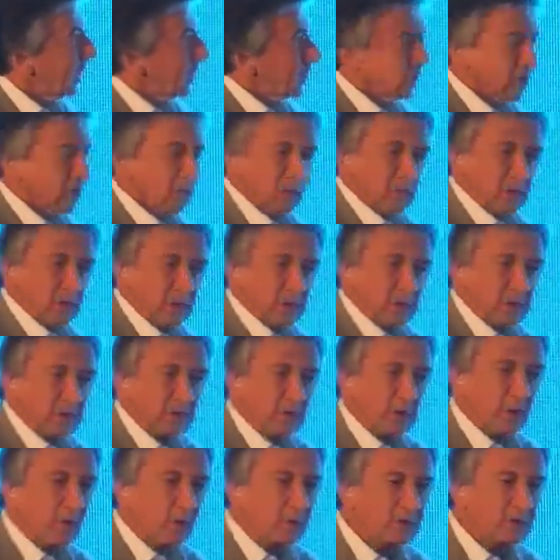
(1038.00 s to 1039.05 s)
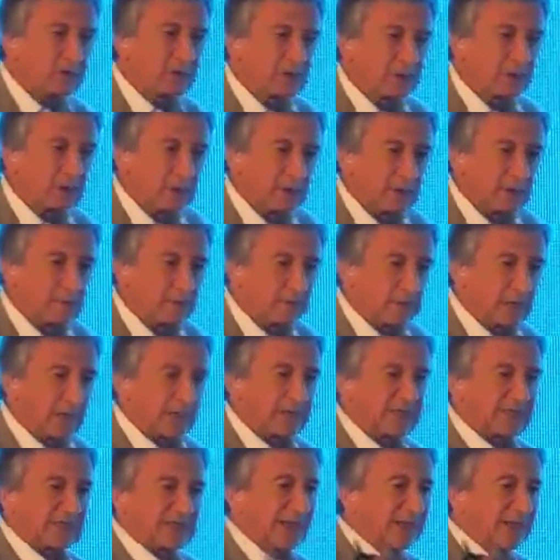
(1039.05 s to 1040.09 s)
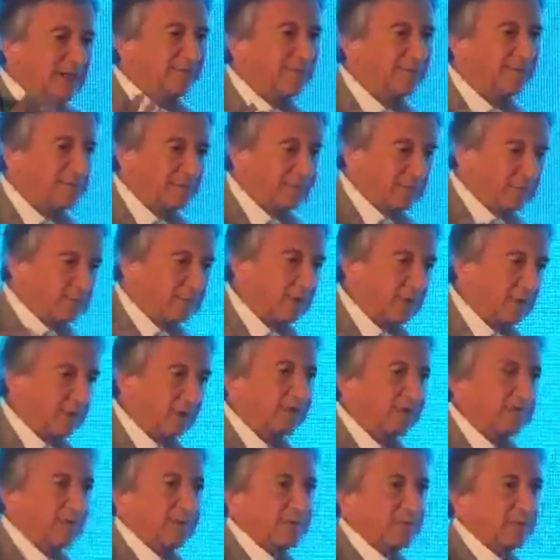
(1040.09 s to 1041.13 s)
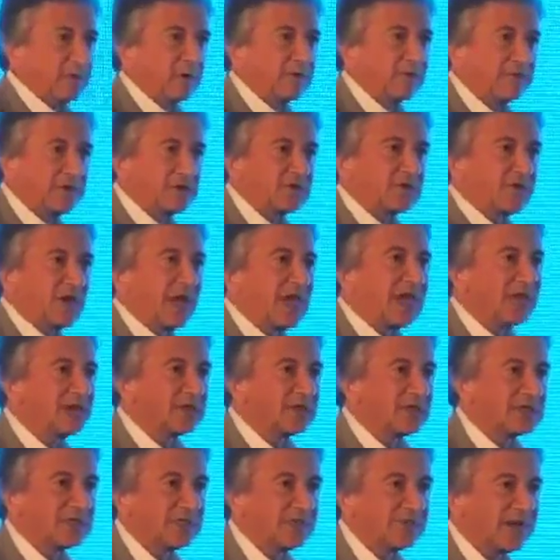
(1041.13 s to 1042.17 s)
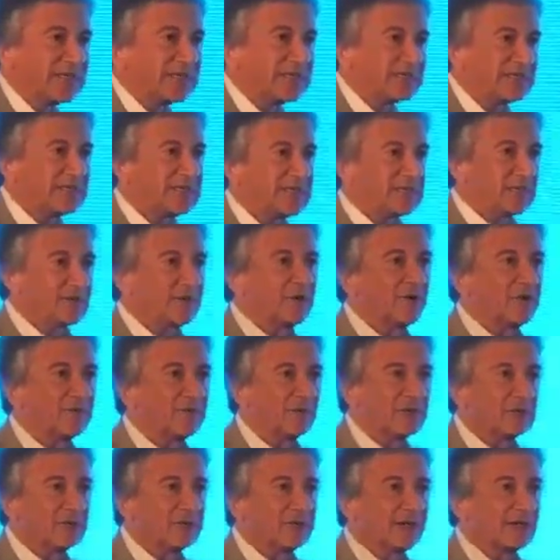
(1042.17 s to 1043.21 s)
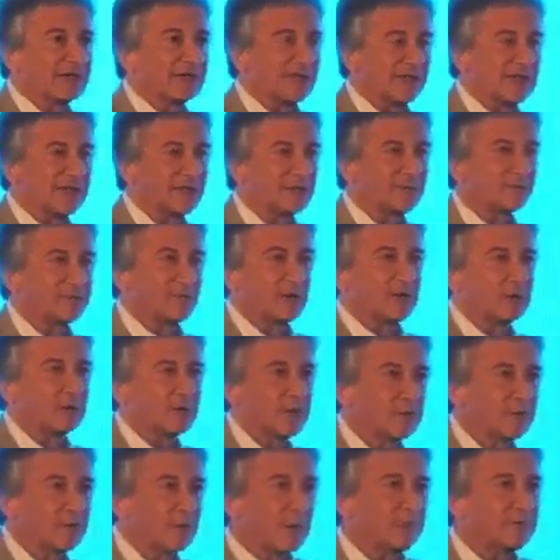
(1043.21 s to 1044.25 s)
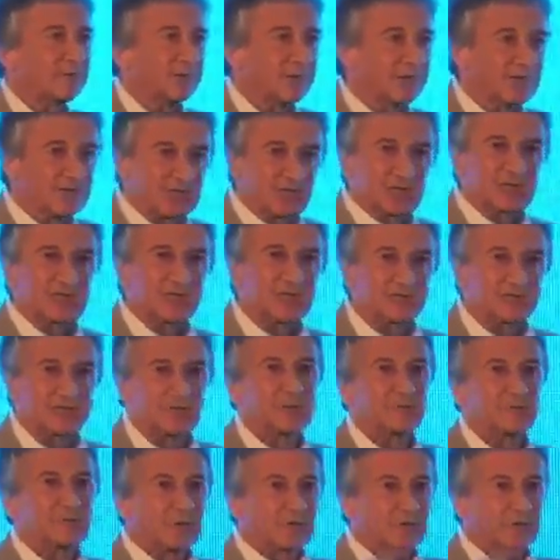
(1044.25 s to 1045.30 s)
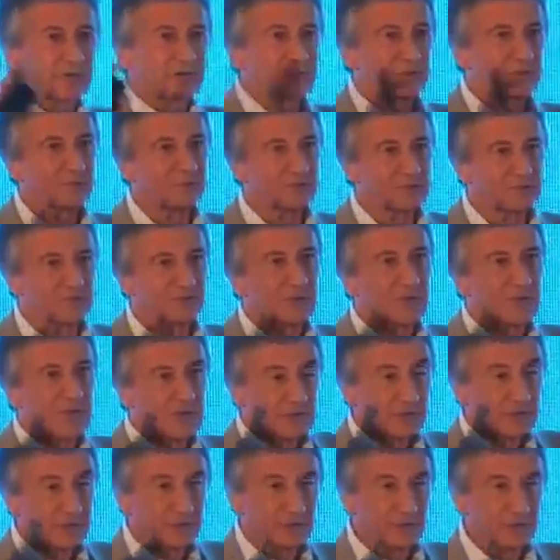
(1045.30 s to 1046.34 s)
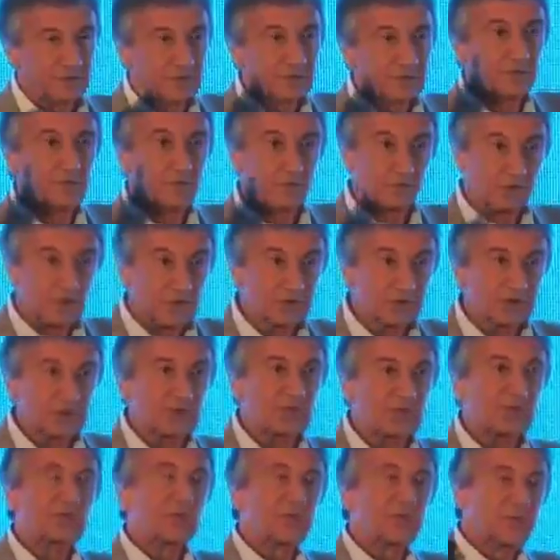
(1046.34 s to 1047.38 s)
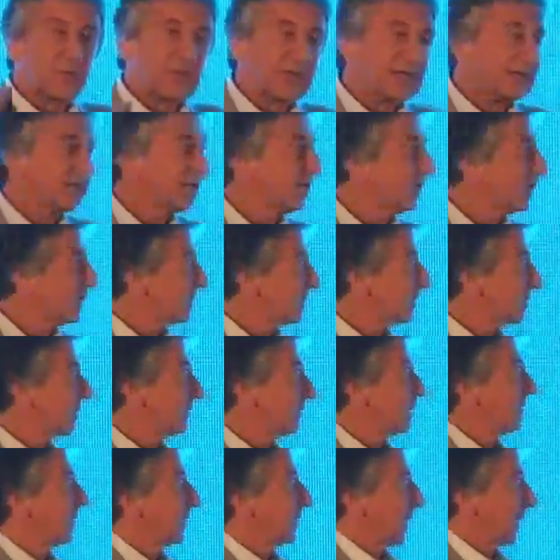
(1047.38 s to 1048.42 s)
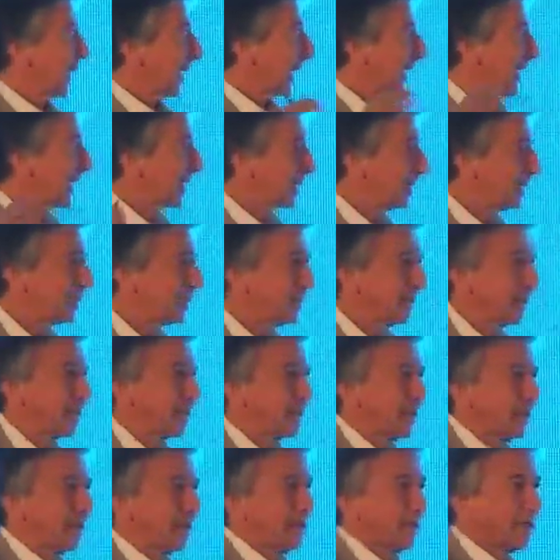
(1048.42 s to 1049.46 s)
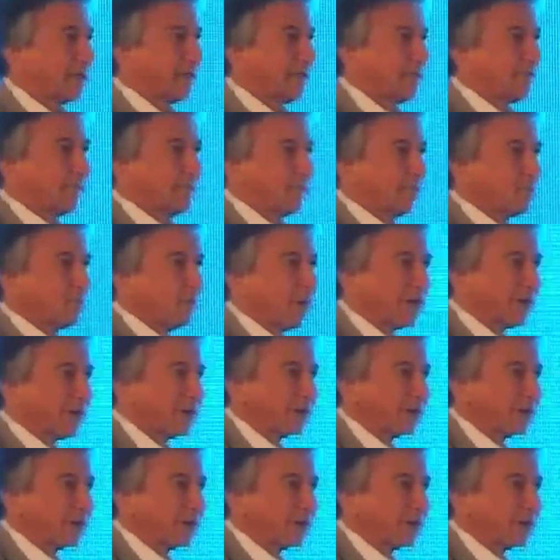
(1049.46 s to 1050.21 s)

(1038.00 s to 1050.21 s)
so those are some of the changes that I see occurring that I think are pretty significant, both in terms of the region, India, and the way